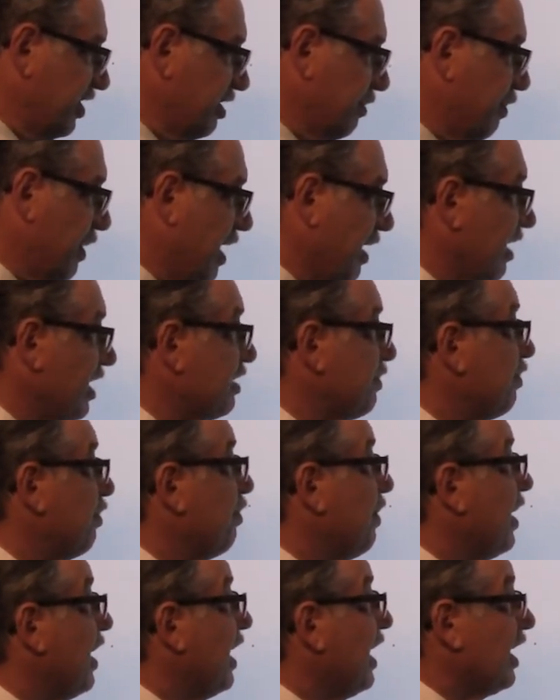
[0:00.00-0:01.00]
about
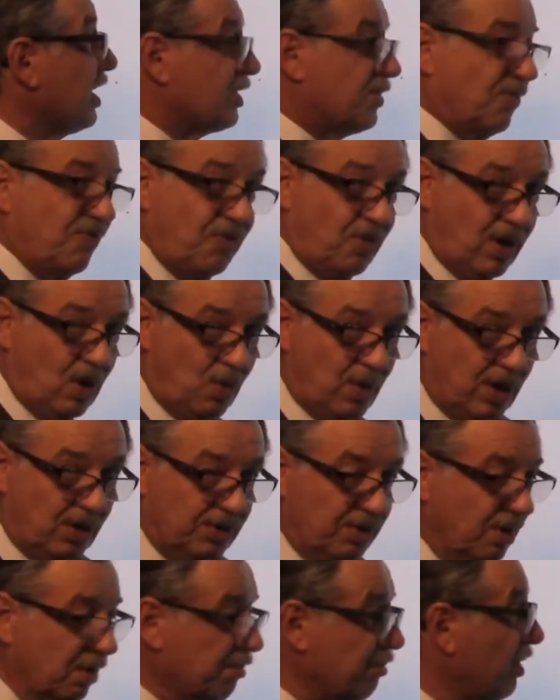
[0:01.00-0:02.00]
his very
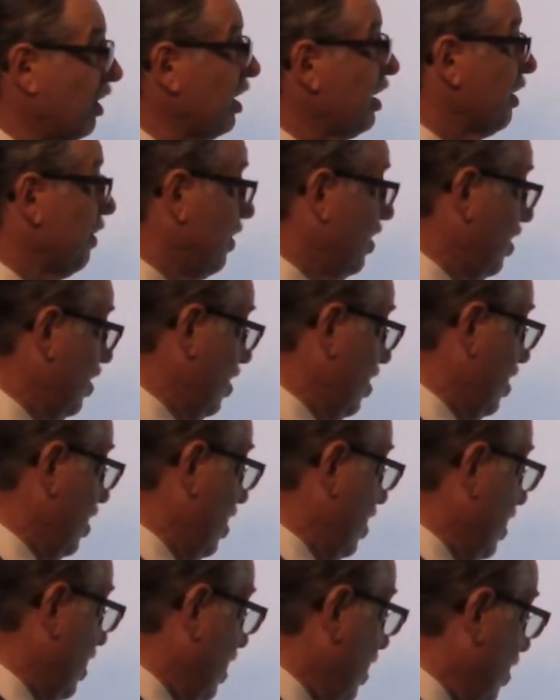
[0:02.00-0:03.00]
well-known book,
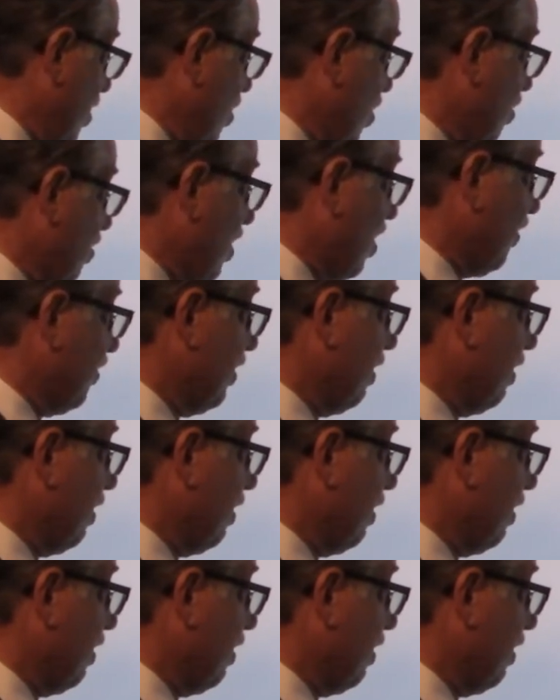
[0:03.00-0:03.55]
Who Wrote the